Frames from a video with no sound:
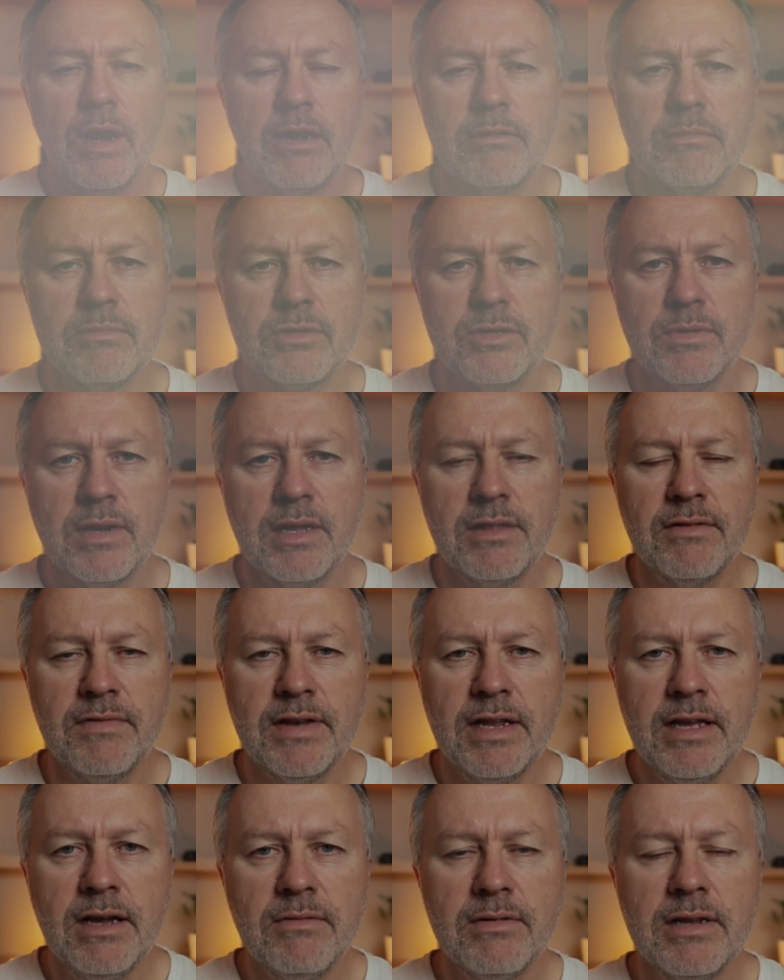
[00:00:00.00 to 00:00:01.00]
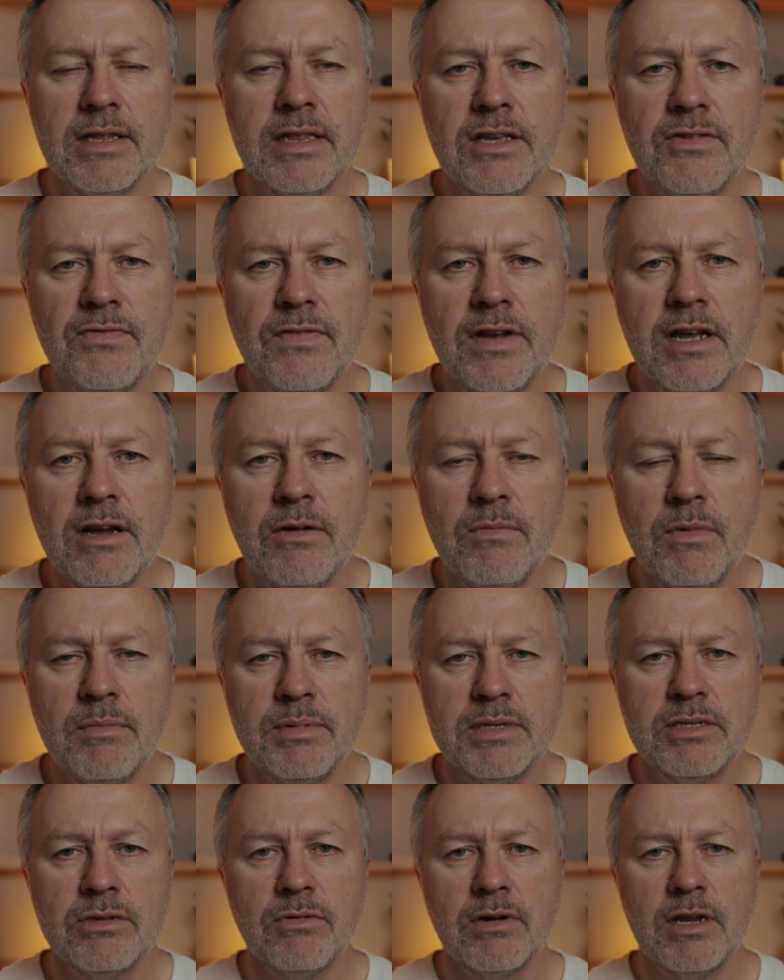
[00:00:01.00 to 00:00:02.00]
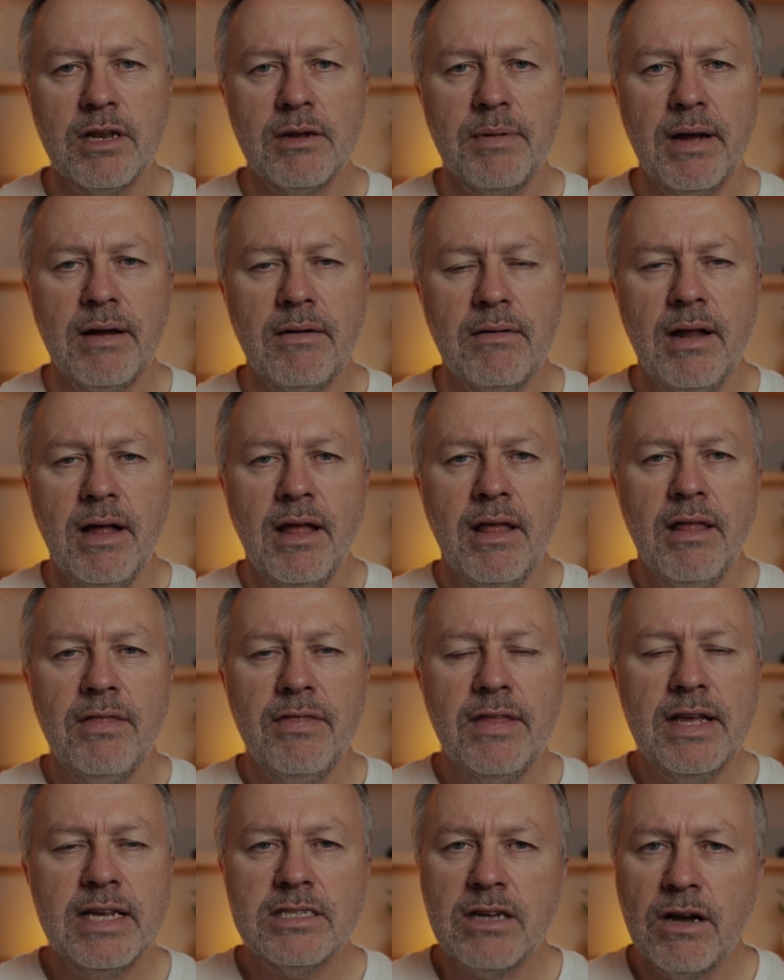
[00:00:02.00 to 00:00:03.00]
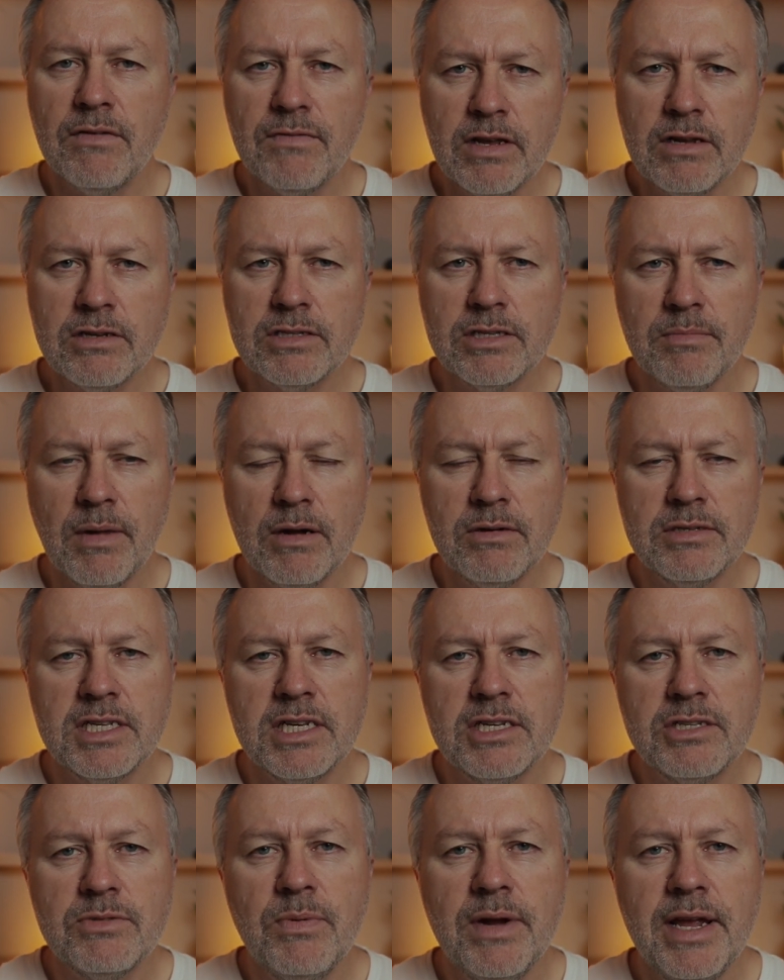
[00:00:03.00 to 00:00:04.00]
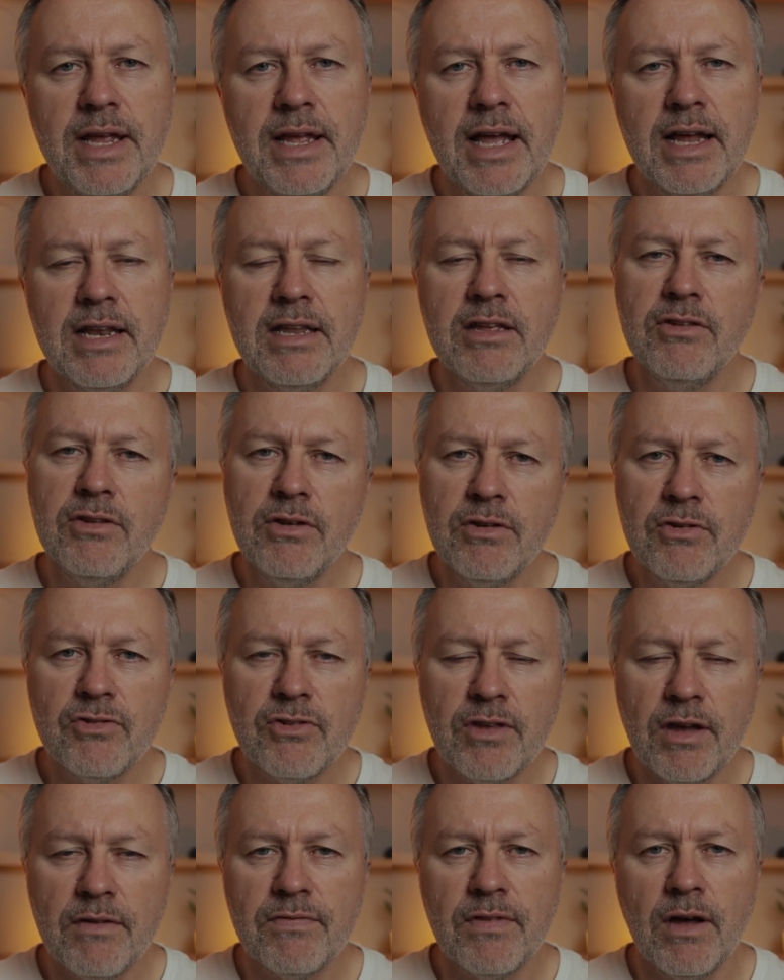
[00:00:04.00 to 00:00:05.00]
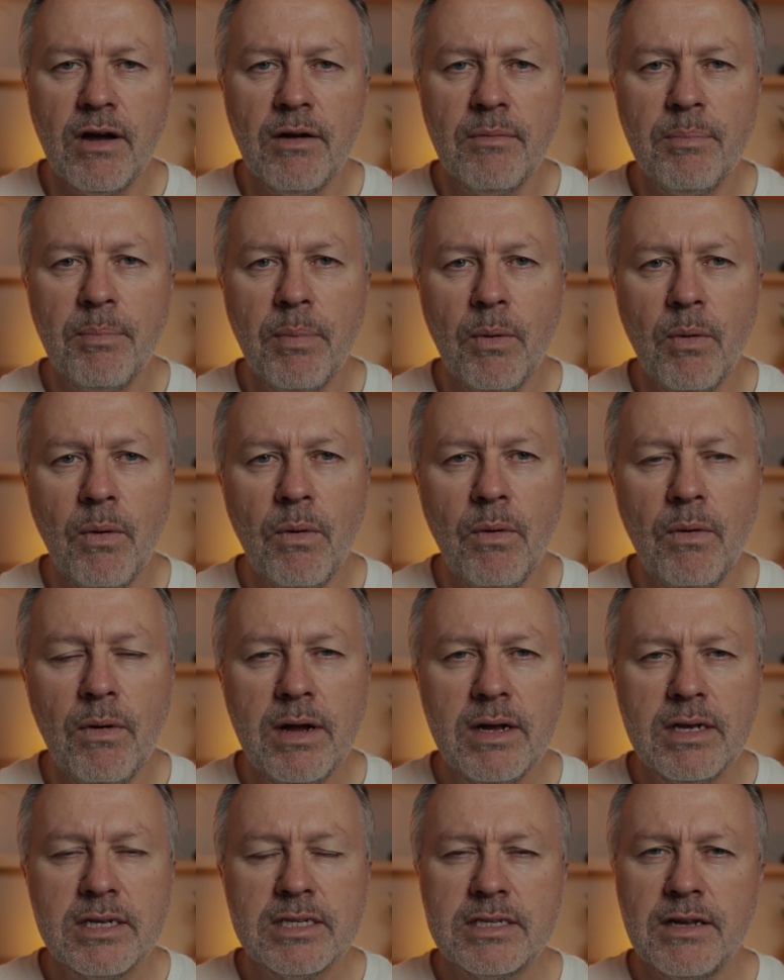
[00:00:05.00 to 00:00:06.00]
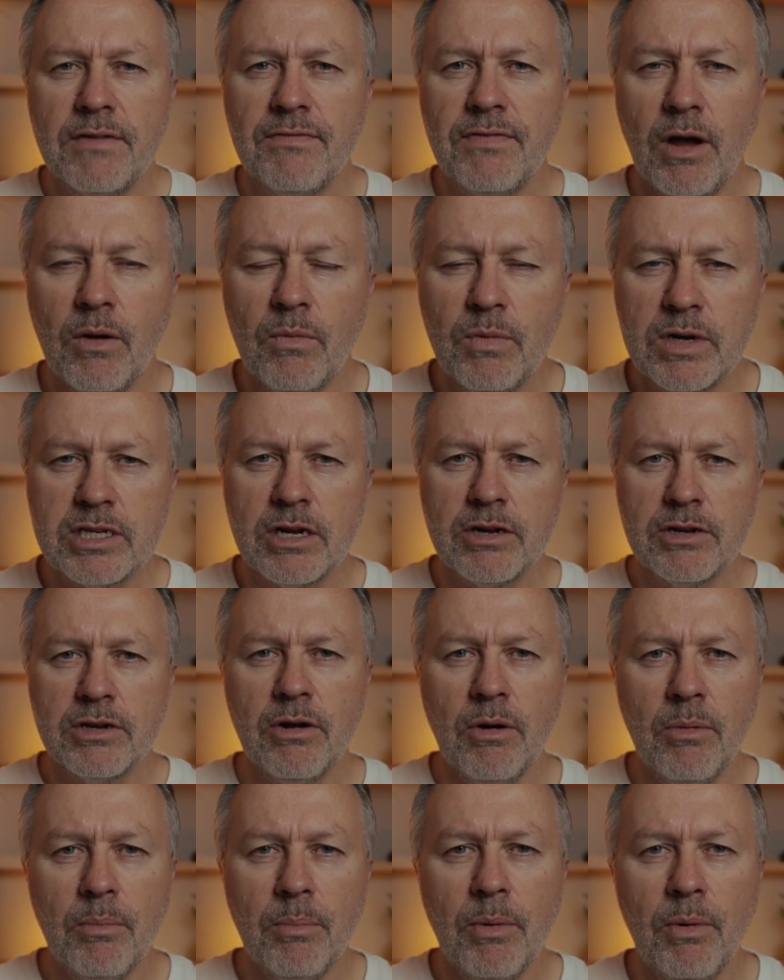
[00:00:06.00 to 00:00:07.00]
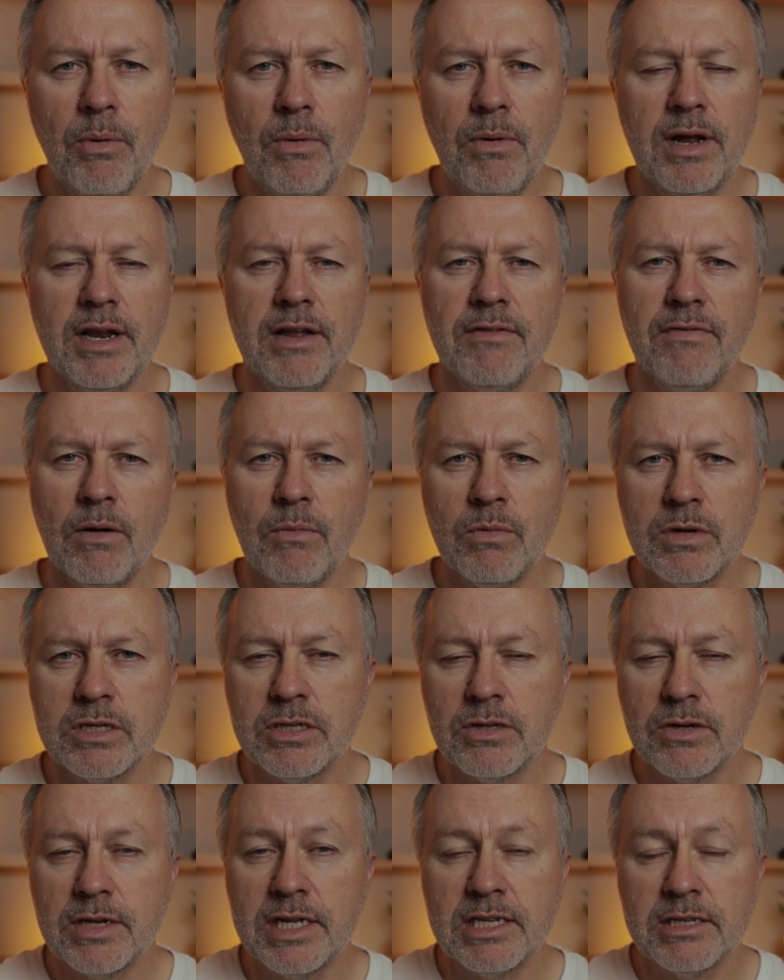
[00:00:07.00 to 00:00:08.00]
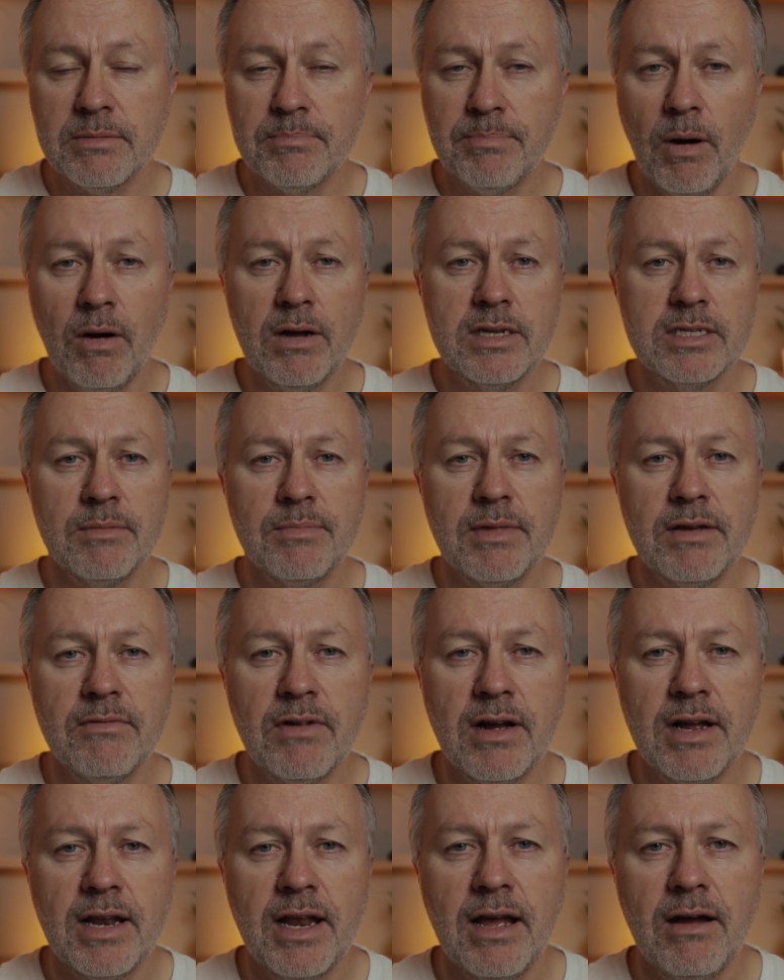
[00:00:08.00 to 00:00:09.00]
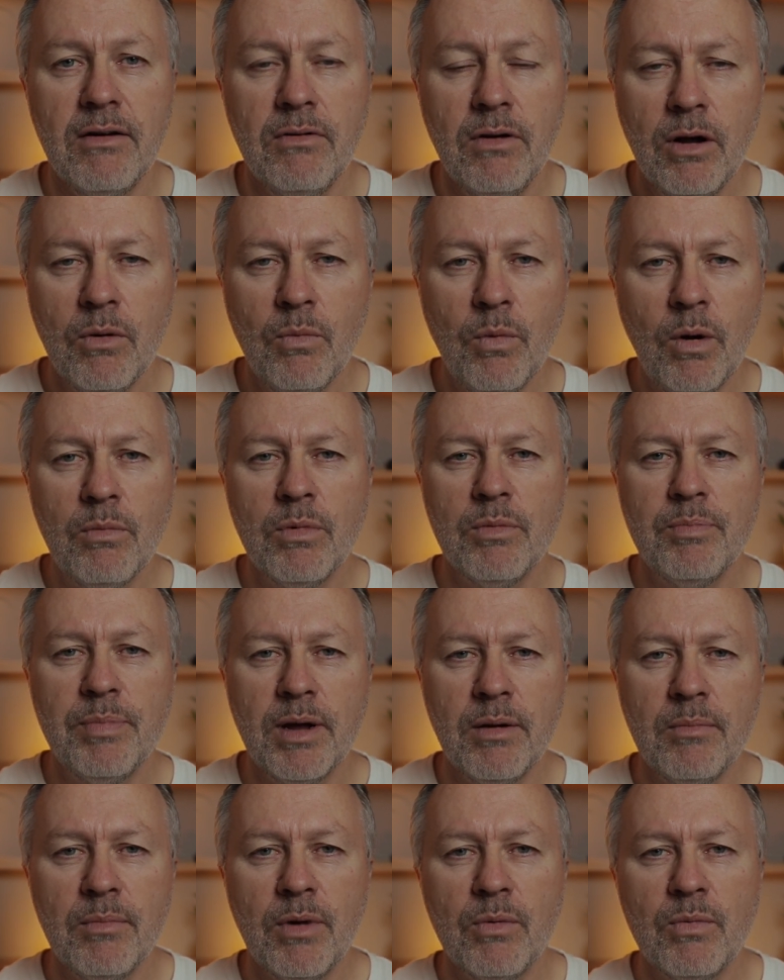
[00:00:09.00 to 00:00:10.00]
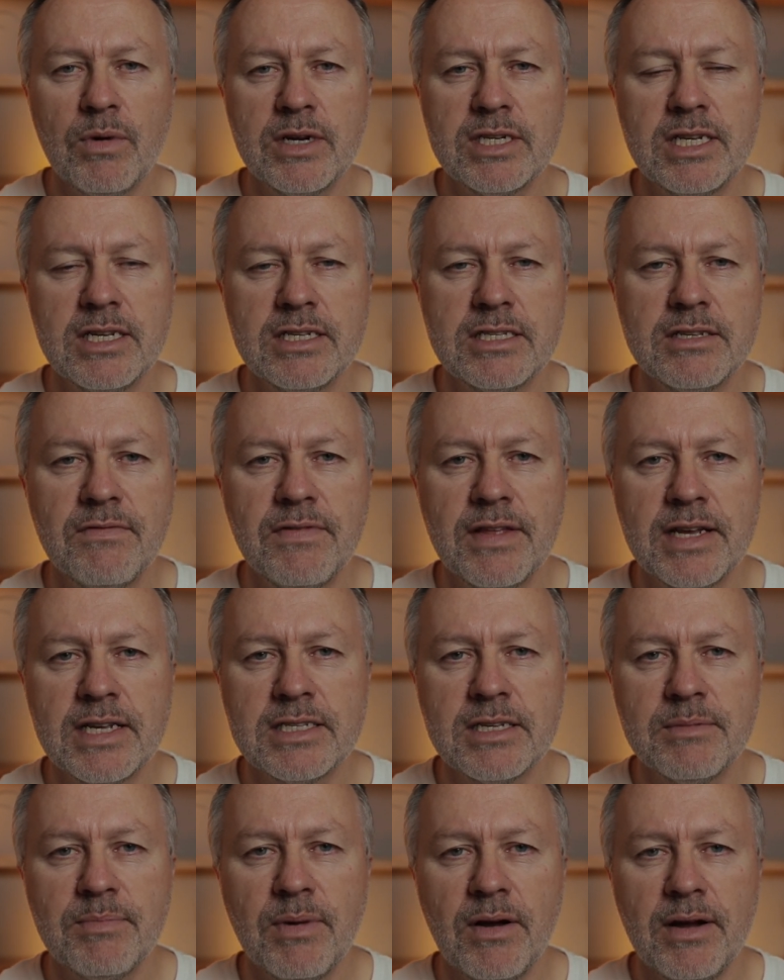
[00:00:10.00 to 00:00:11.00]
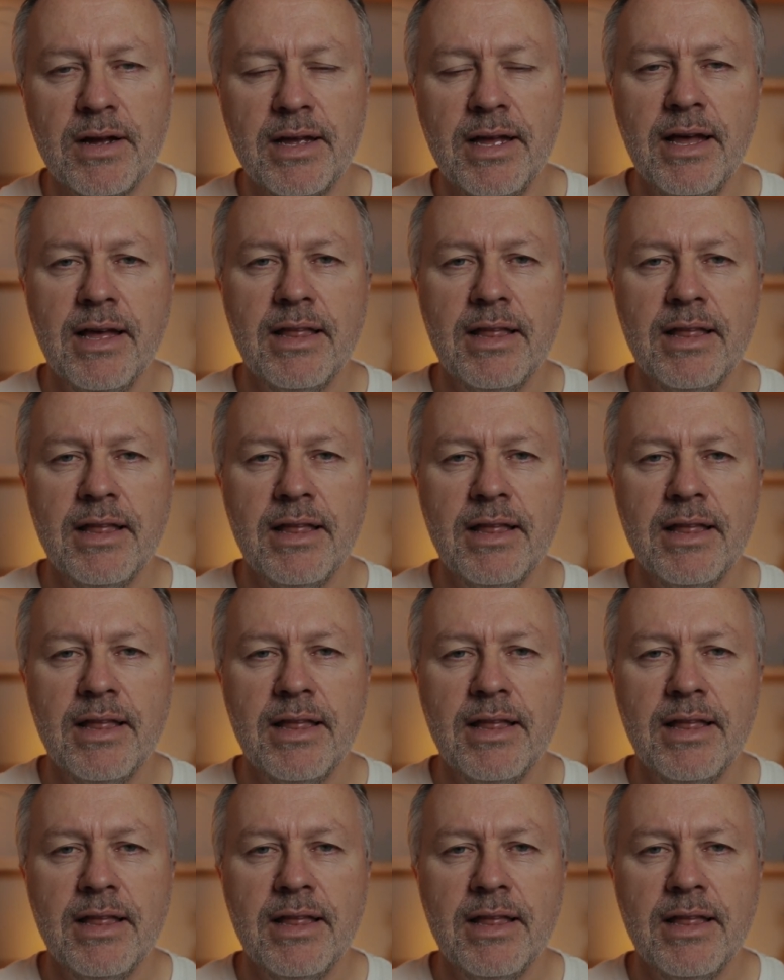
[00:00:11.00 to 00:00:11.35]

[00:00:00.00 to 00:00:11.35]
welcome to another video. And in this video we'll be talking about things that I've used the most this week, any new stuff that I bought, stuff that I wish I'd not bought, and if I was looking to buy something right now, what would be on my wish list of things to buy.